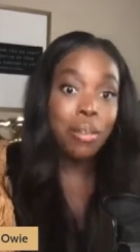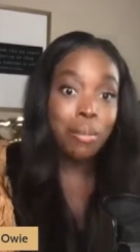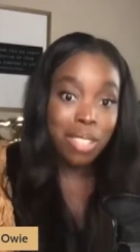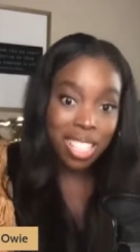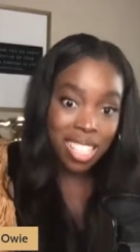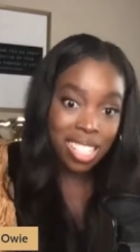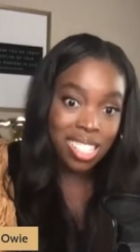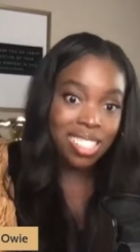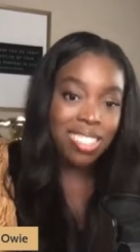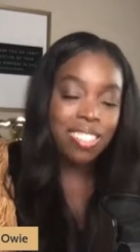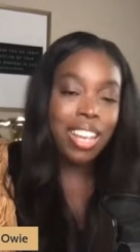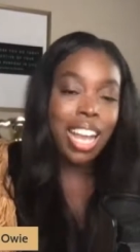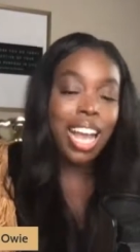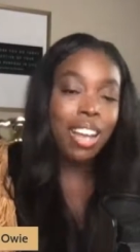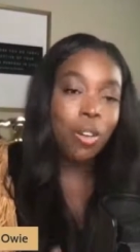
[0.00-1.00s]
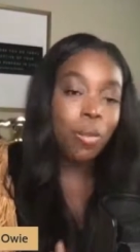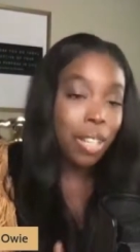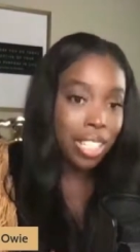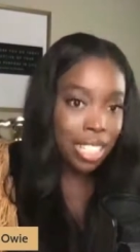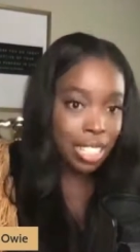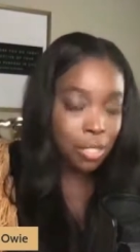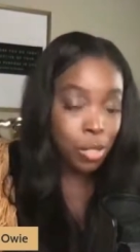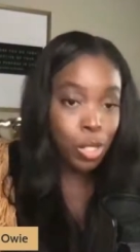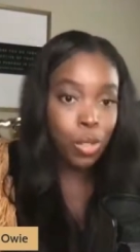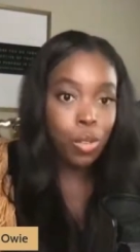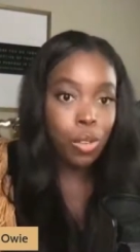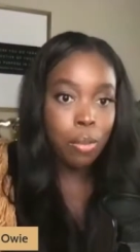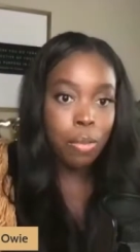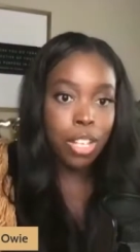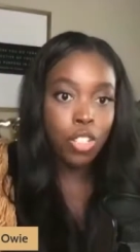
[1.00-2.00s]
because of how well I was
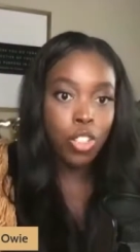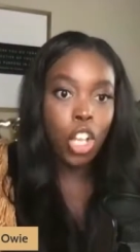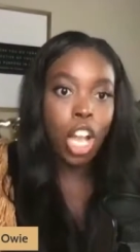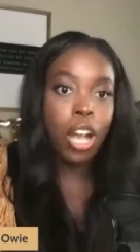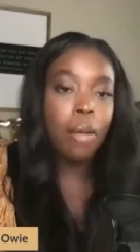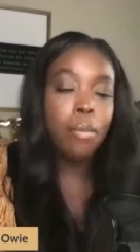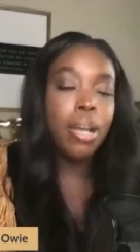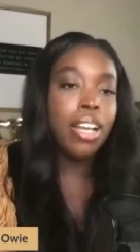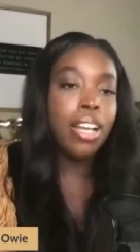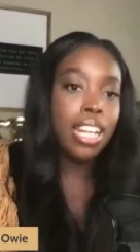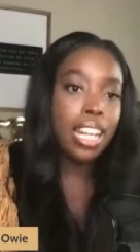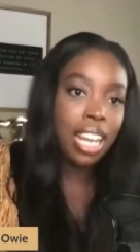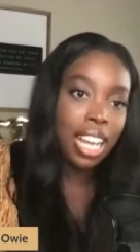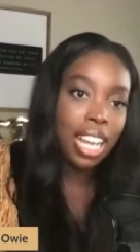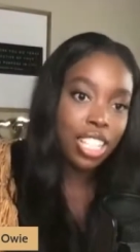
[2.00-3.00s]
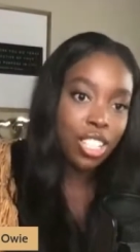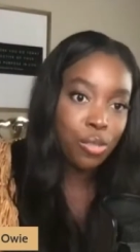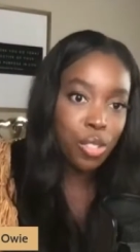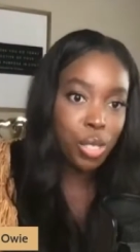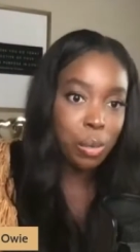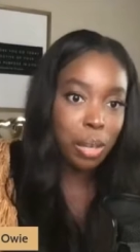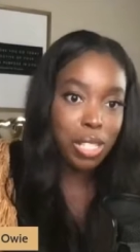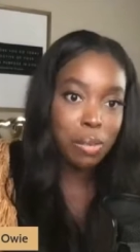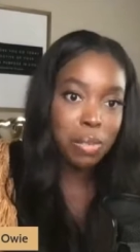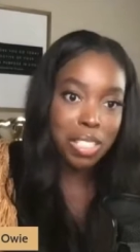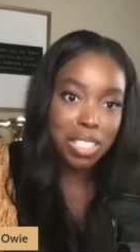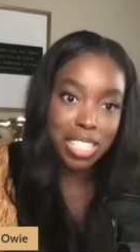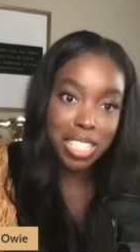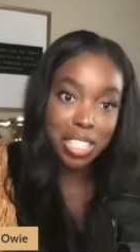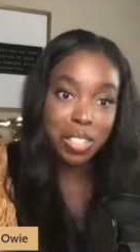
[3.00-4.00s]
doing my job, now I had the
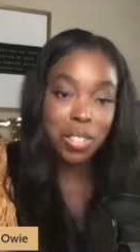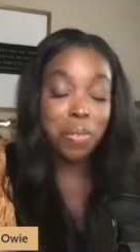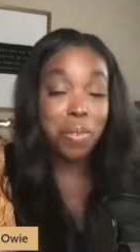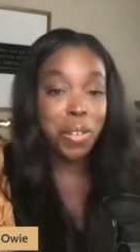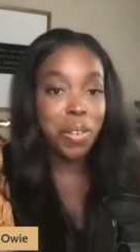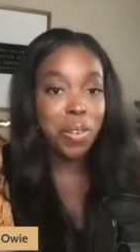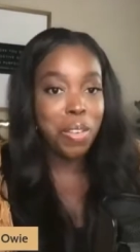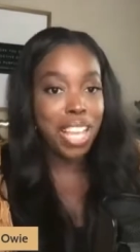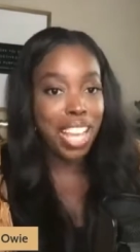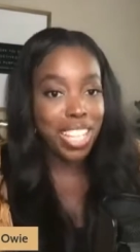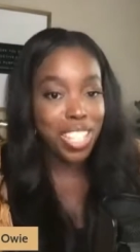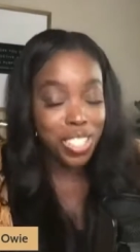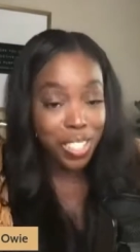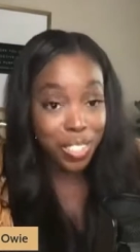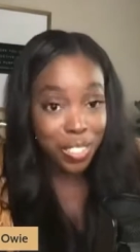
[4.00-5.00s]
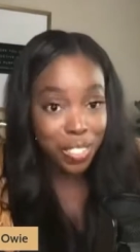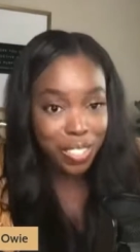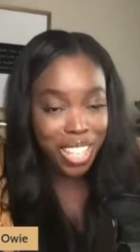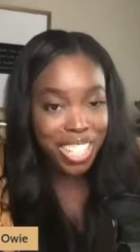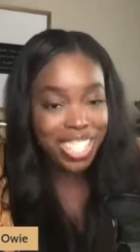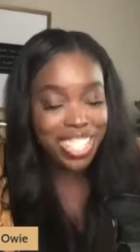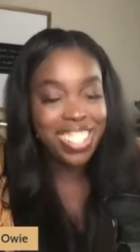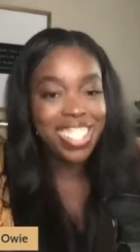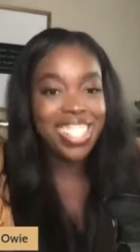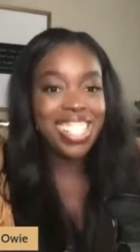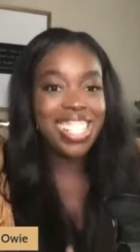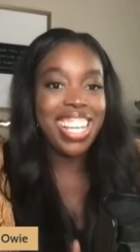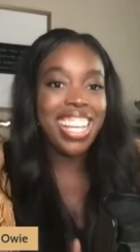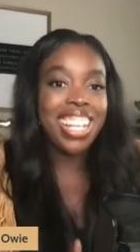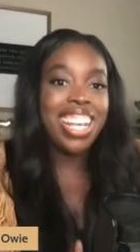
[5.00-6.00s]
responsibility to work with external vendors
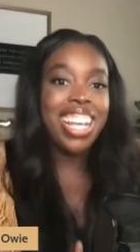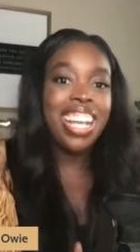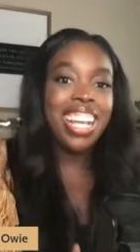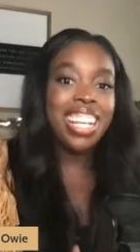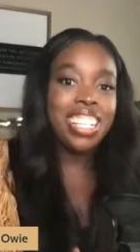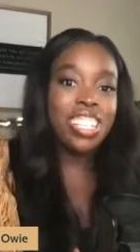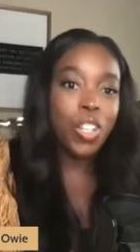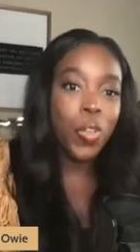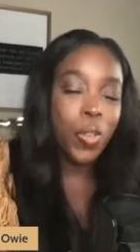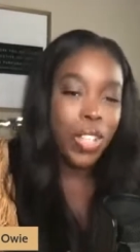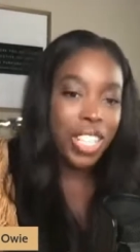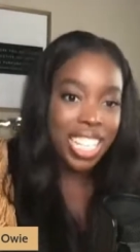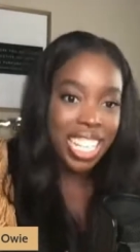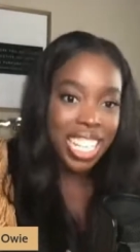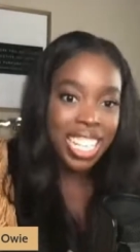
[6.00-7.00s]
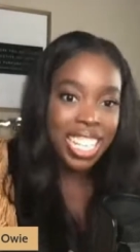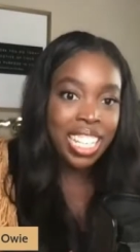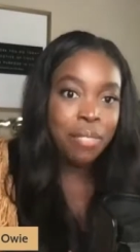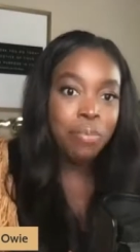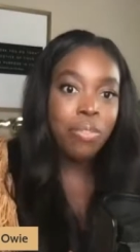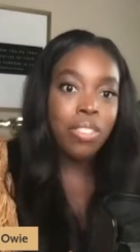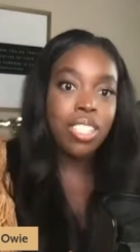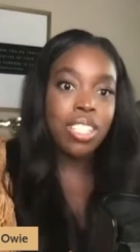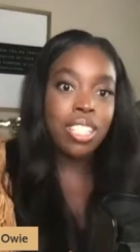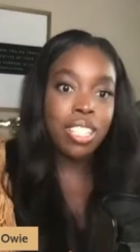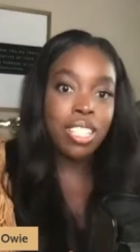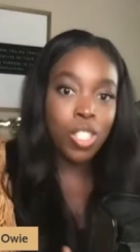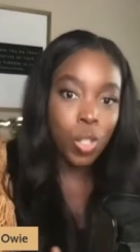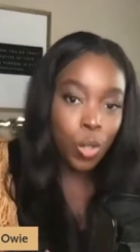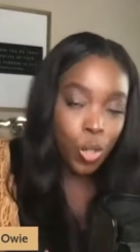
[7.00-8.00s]
and coordinating
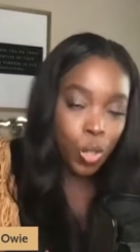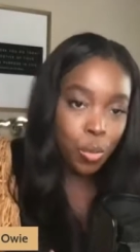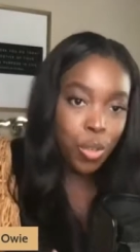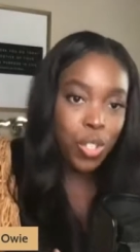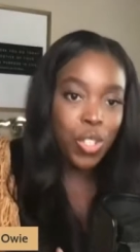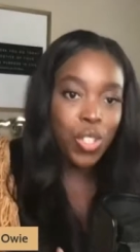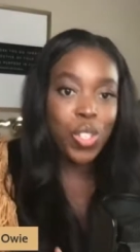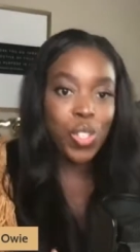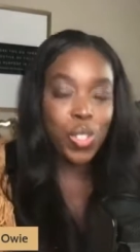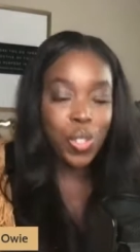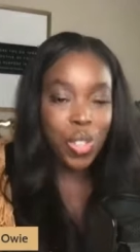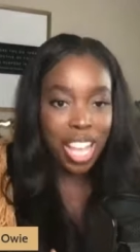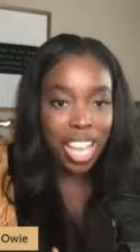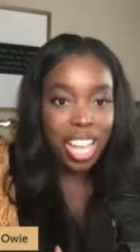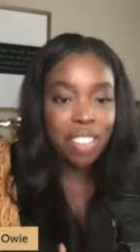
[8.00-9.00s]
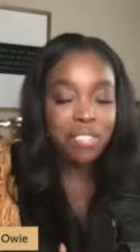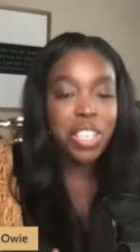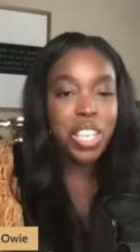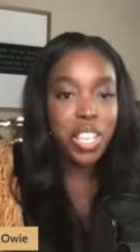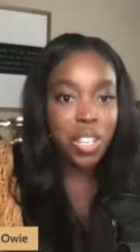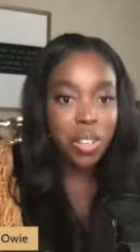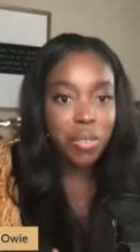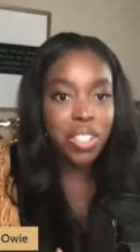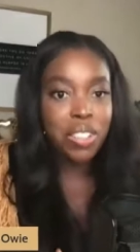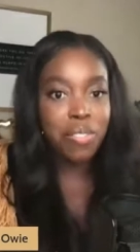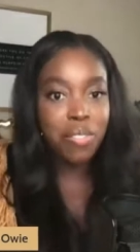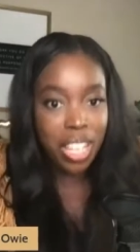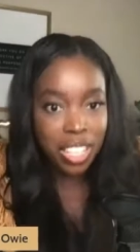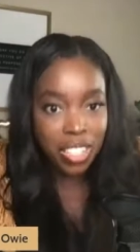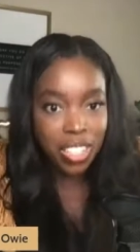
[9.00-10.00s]
the social workers to have care with the
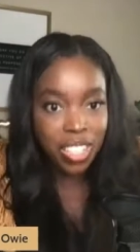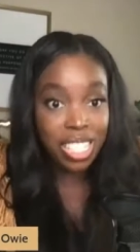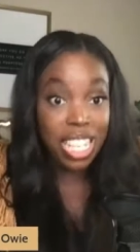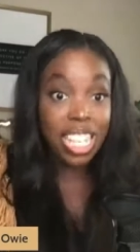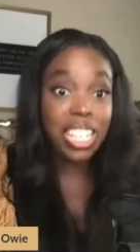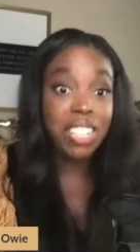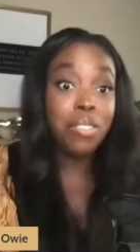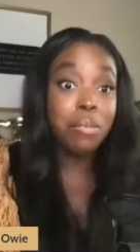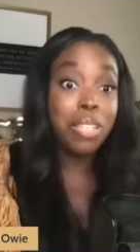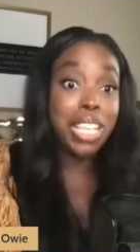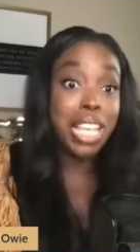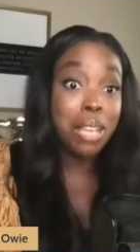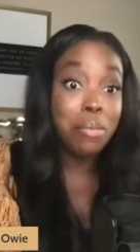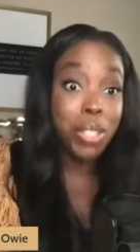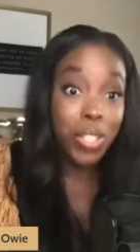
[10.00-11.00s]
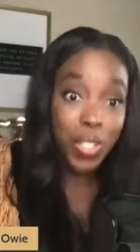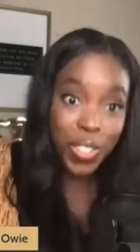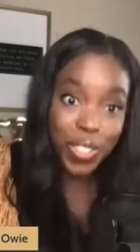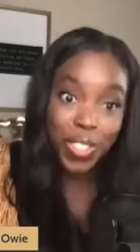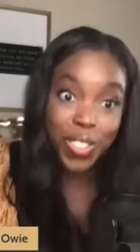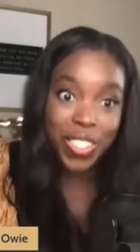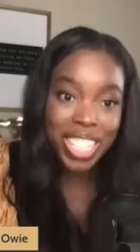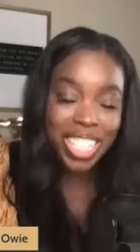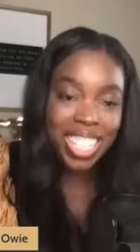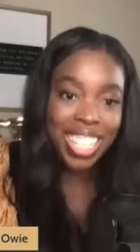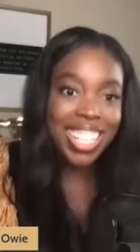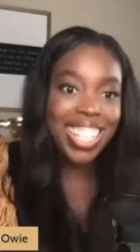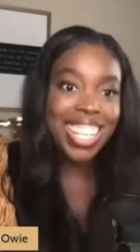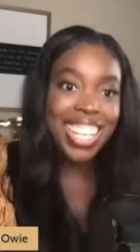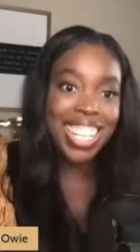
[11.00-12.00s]
vendors. I even became a notary
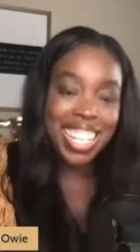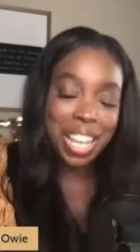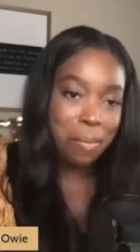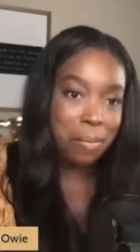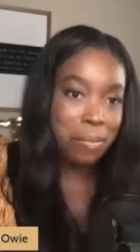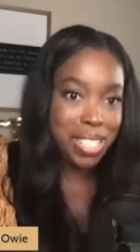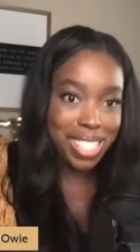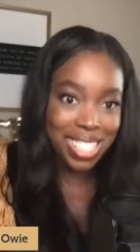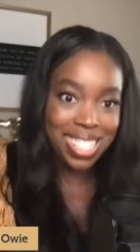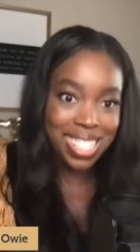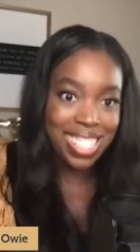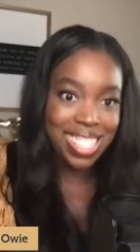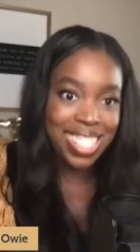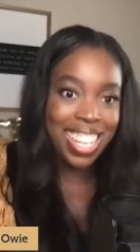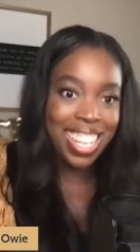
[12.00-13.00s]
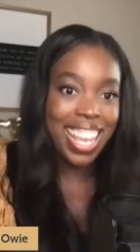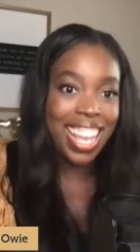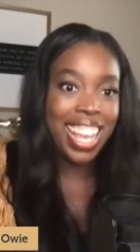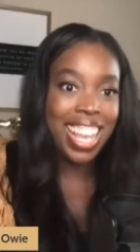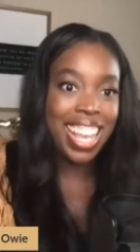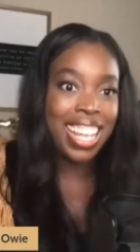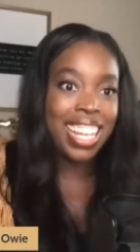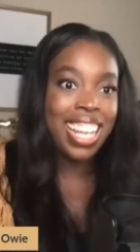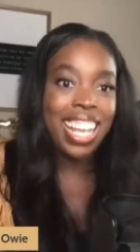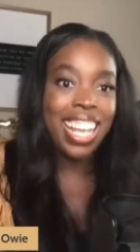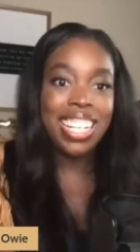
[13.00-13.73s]
in that position. And